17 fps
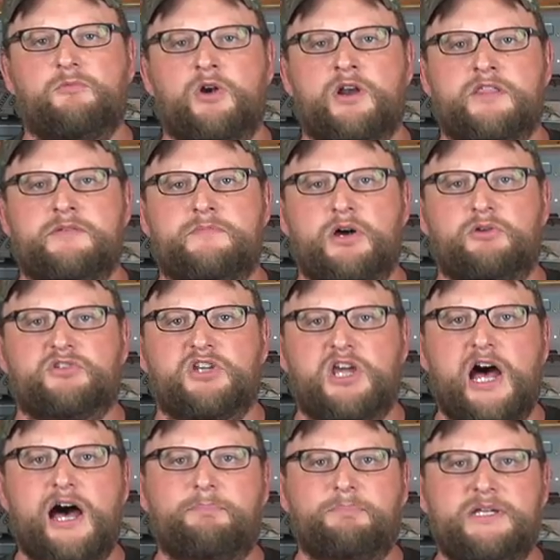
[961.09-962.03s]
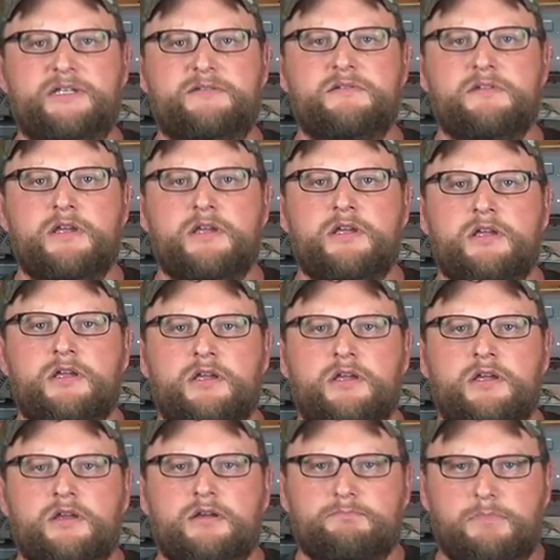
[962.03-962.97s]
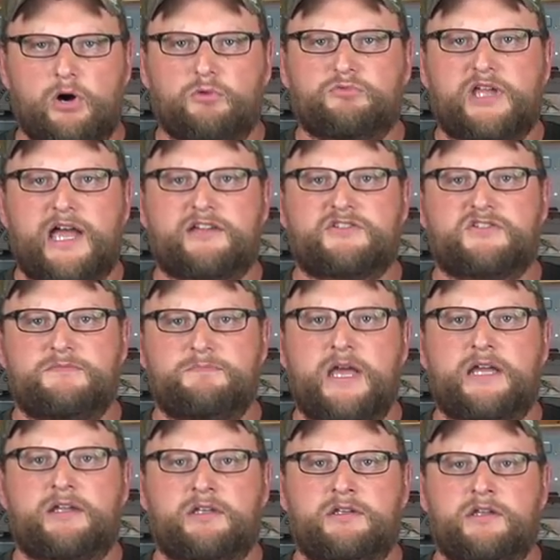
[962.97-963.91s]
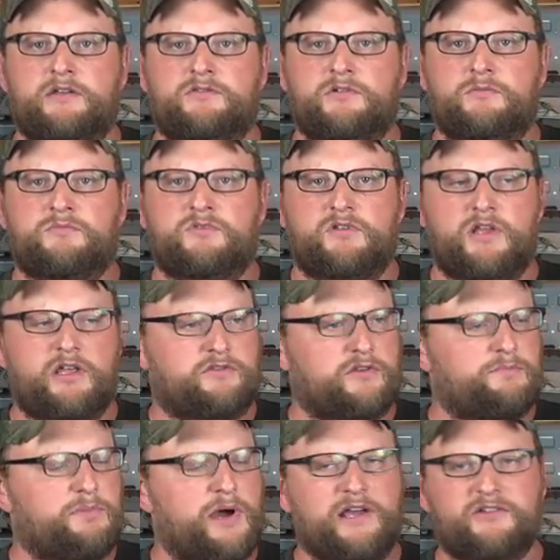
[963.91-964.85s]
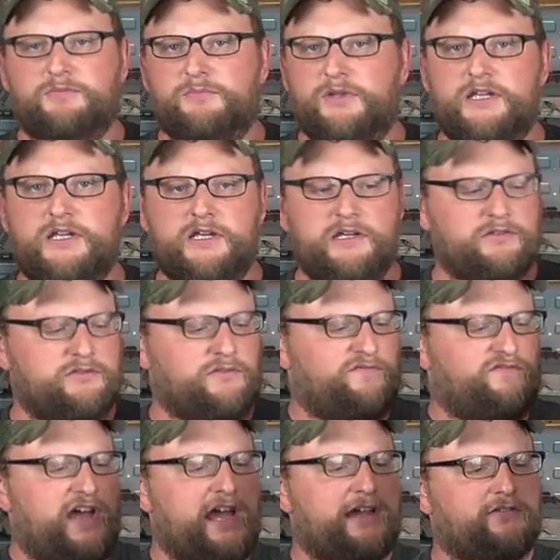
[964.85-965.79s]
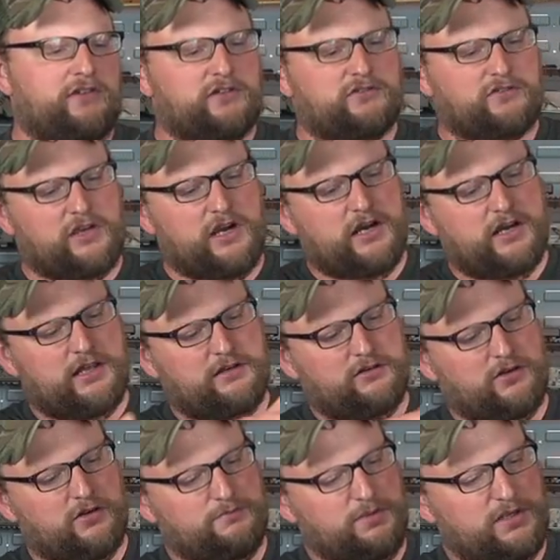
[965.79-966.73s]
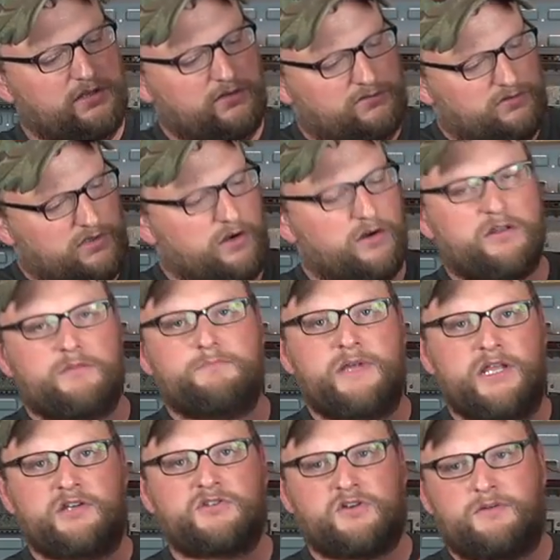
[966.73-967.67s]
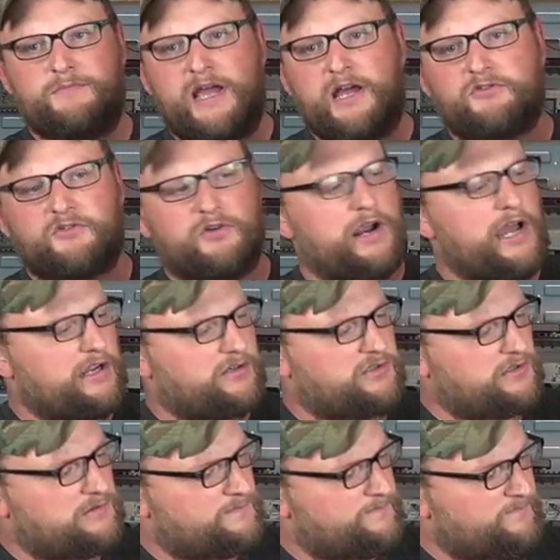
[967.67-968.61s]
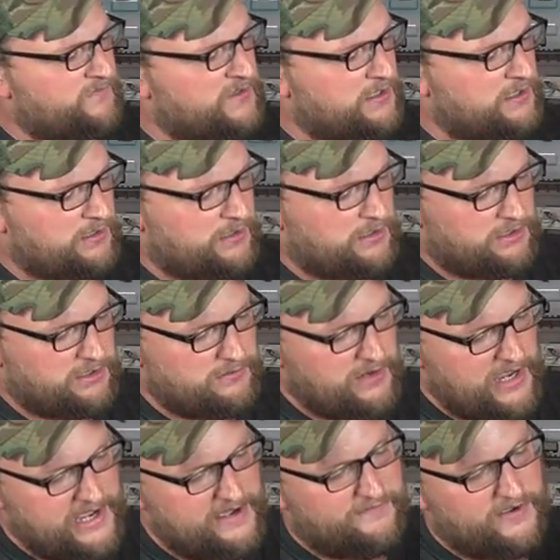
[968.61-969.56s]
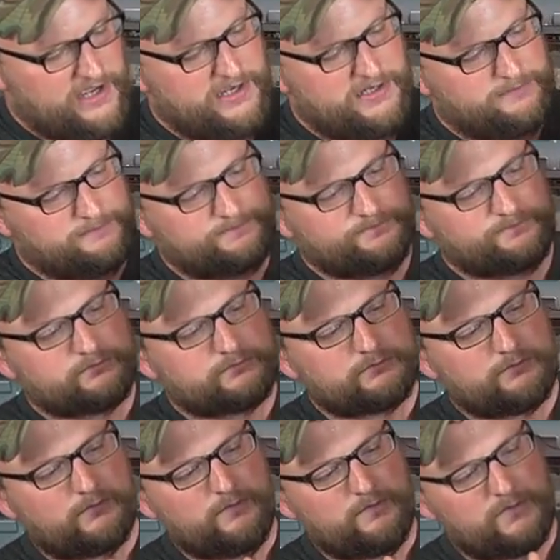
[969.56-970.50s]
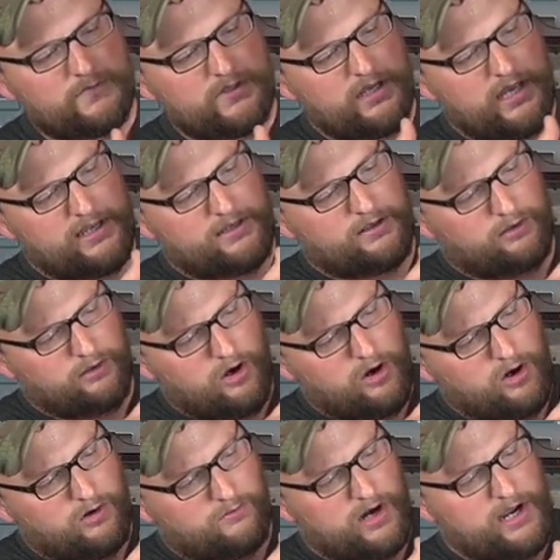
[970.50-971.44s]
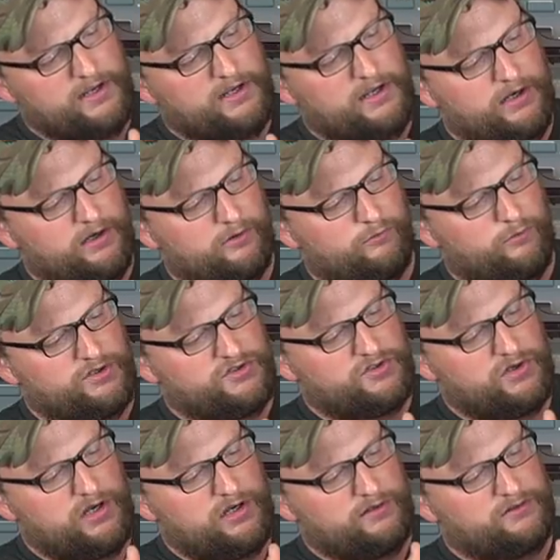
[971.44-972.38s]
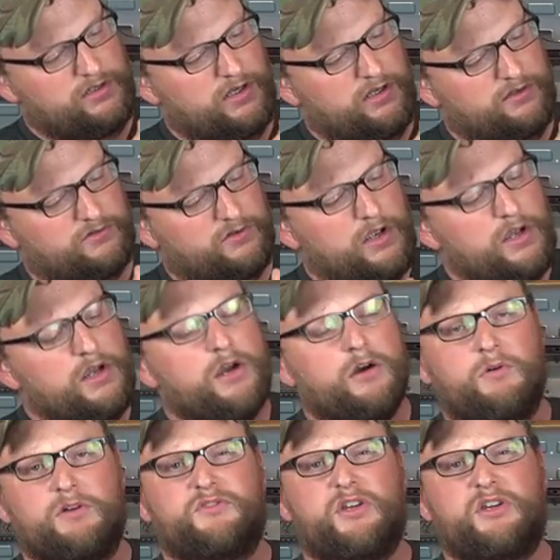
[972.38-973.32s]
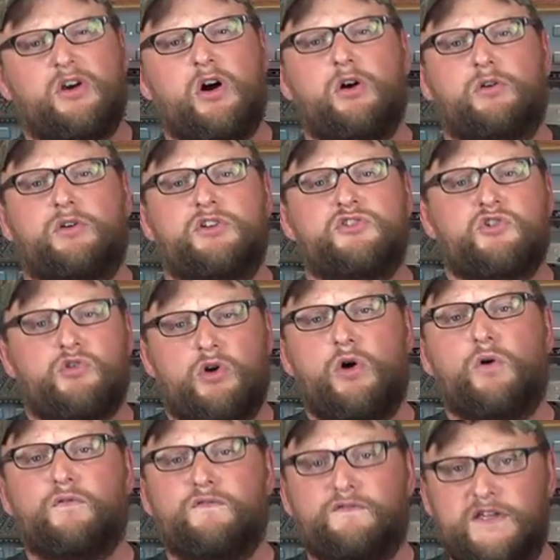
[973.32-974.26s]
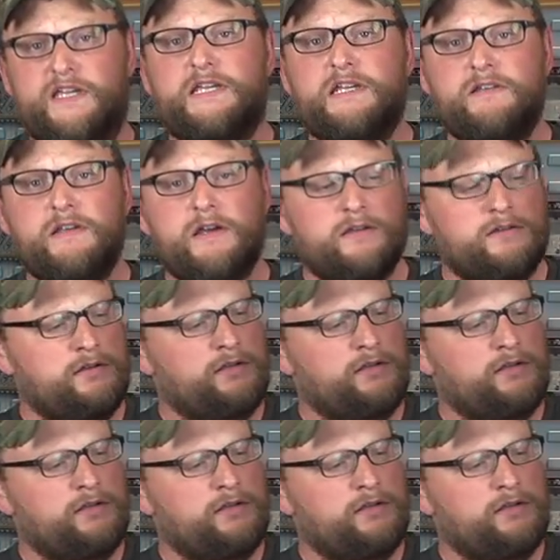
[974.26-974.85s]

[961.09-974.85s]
one of the most copied bolt action mechanisms that there possibly is. In fact, this gun could be considered a miniature Mauser action. You have a claw right here which does what they call controlled feed.